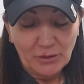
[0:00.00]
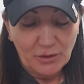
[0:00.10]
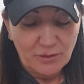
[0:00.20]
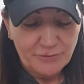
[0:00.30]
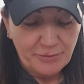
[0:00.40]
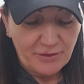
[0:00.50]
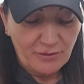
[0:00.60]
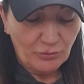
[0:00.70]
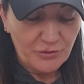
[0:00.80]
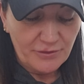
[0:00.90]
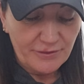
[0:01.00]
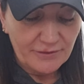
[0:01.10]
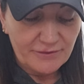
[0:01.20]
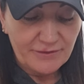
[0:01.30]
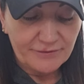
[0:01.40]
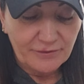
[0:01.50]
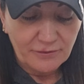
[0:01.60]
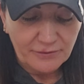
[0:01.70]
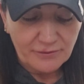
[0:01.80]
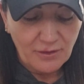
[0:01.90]
depending on where you can get these,
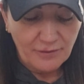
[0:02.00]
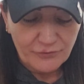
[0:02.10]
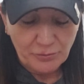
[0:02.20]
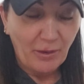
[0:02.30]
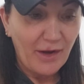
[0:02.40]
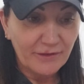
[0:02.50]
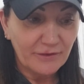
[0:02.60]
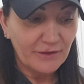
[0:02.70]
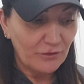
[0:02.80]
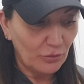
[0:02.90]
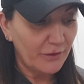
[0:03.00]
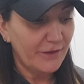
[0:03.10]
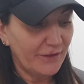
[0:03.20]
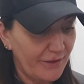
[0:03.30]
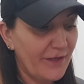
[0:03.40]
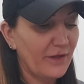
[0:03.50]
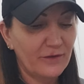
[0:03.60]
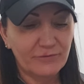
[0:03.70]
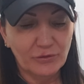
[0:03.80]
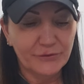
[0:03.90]
if you're buying like a no kidding Canon
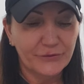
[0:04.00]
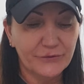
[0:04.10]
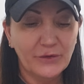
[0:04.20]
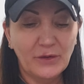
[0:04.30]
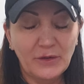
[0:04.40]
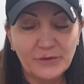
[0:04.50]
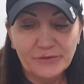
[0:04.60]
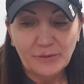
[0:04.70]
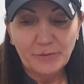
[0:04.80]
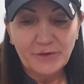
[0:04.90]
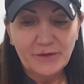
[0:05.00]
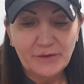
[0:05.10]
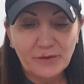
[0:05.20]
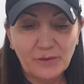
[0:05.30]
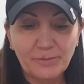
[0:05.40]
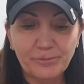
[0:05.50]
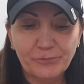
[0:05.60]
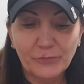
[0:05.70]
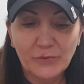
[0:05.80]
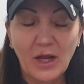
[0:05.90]
versus some of the
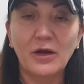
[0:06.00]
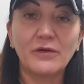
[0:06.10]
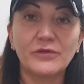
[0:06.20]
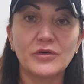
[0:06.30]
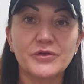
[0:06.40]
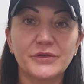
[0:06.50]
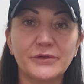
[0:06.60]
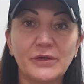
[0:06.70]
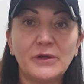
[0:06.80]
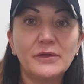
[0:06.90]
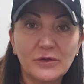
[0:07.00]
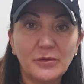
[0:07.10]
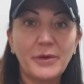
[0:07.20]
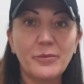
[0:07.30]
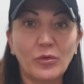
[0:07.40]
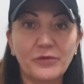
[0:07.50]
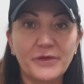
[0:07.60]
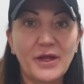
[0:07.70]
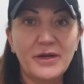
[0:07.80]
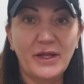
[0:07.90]
knockoff versions, you're going to pay more for
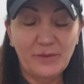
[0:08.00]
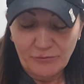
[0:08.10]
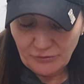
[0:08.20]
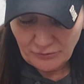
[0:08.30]
that name too,